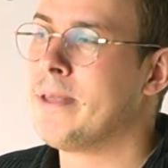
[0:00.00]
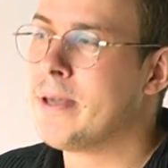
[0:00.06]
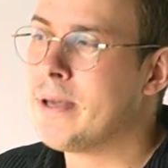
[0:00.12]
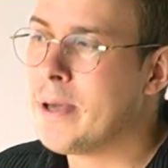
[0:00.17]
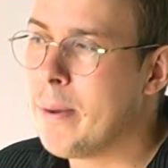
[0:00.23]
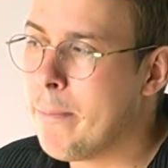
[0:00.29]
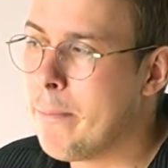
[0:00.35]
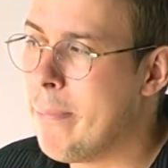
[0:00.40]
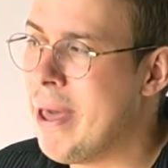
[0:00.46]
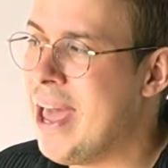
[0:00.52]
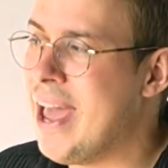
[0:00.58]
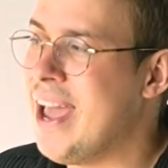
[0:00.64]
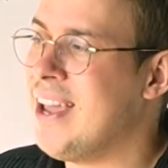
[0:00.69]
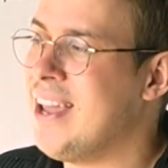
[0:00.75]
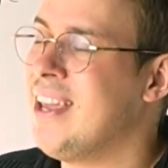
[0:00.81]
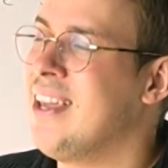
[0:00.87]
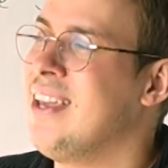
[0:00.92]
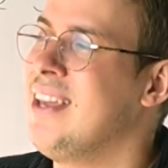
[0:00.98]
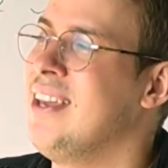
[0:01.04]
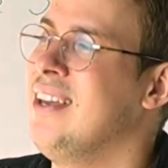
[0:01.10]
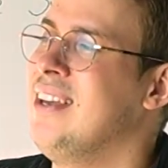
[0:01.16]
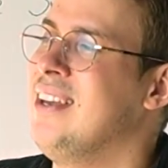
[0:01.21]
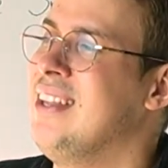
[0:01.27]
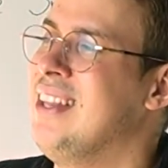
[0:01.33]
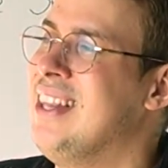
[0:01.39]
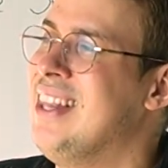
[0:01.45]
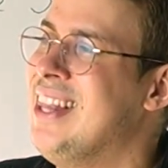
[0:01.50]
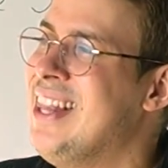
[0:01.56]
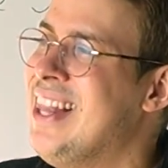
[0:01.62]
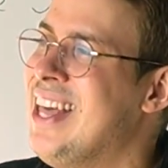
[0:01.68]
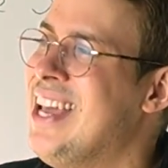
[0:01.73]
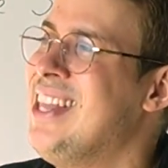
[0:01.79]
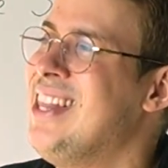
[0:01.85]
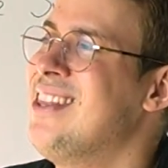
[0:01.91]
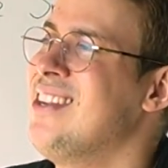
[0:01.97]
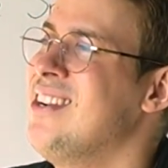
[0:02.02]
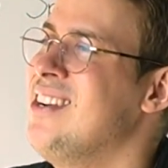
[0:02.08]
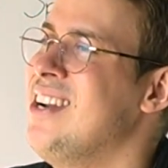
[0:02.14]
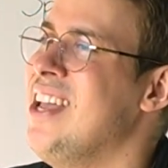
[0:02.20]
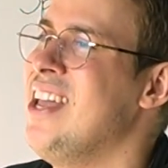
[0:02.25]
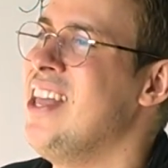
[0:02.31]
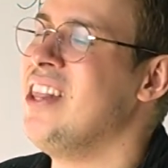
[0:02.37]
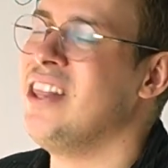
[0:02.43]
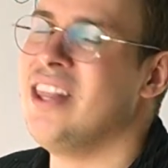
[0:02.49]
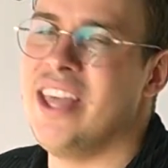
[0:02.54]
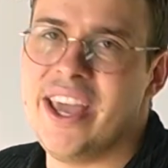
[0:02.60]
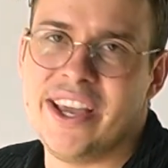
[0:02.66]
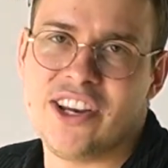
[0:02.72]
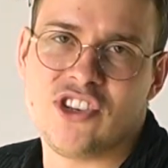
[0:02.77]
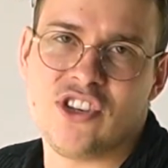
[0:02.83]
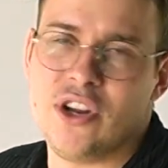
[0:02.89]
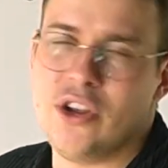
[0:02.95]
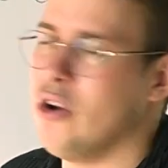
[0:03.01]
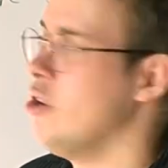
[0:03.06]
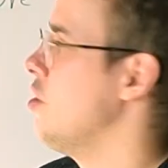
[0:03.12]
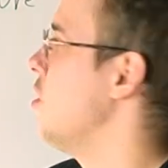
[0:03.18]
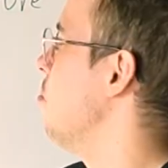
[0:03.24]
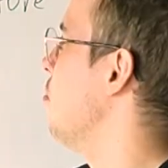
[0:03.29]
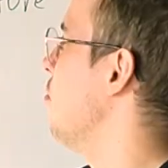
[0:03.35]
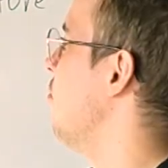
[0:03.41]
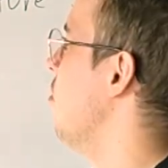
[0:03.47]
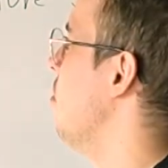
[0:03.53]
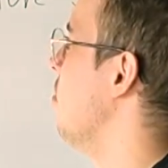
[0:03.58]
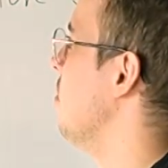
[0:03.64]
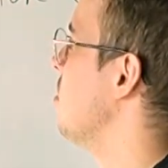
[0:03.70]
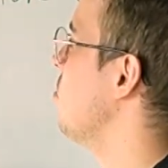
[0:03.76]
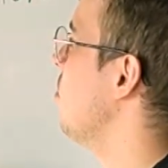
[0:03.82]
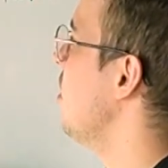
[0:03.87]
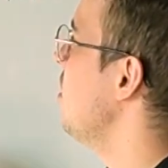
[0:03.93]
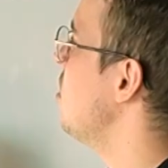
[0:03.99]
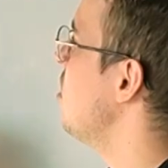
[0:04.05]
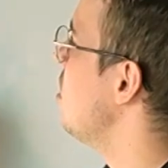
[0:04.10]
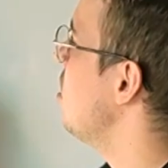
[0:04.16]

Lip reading: come back later and they actually hurt your performance, right?